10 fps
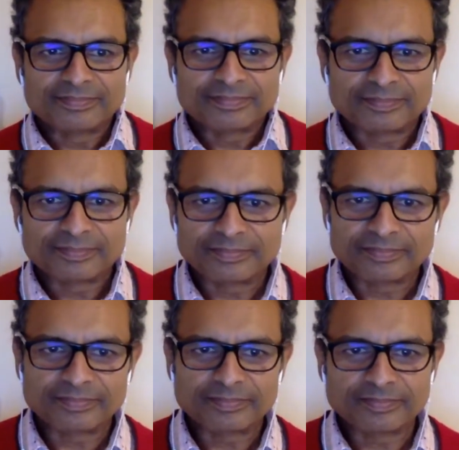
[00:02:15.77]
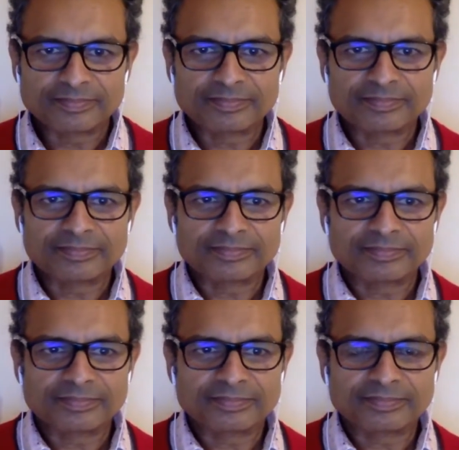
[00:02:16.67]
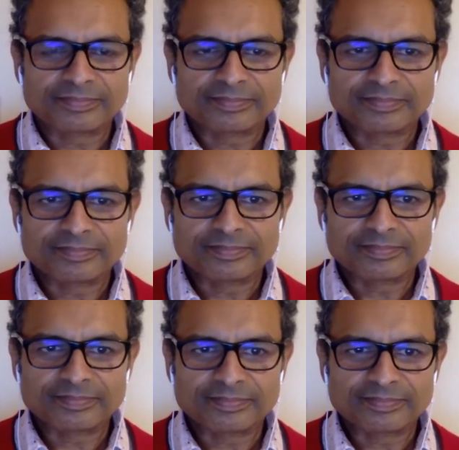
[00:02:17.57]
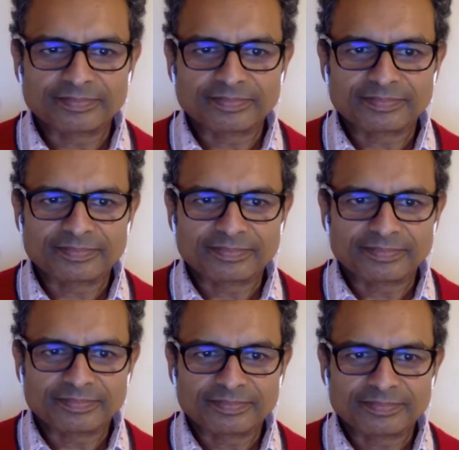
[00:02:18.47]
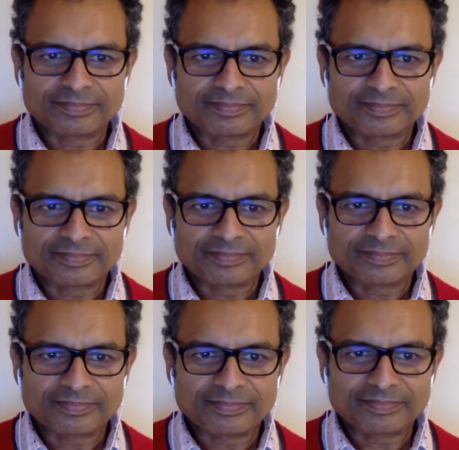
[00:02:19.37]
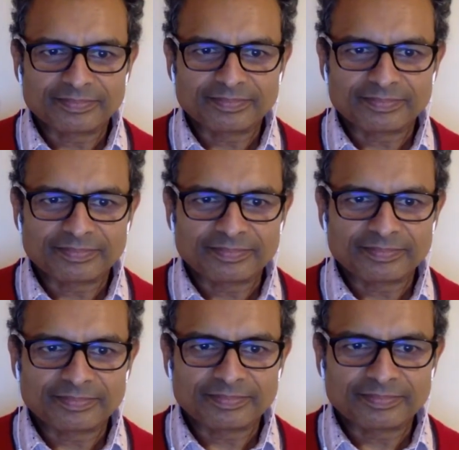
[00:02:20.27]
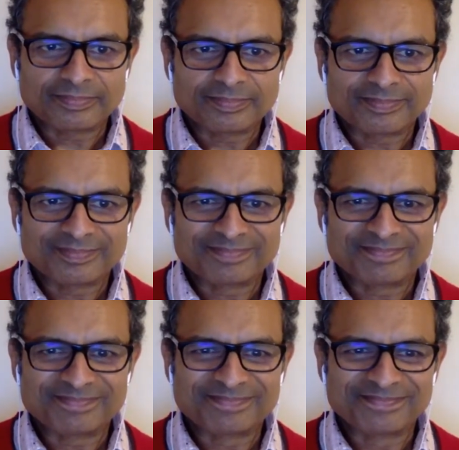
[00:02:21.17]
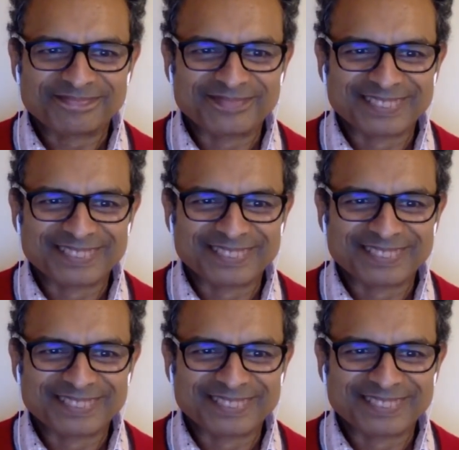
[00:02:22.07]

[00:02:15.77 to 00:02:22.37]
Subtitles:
No words are spoken by the person on screen.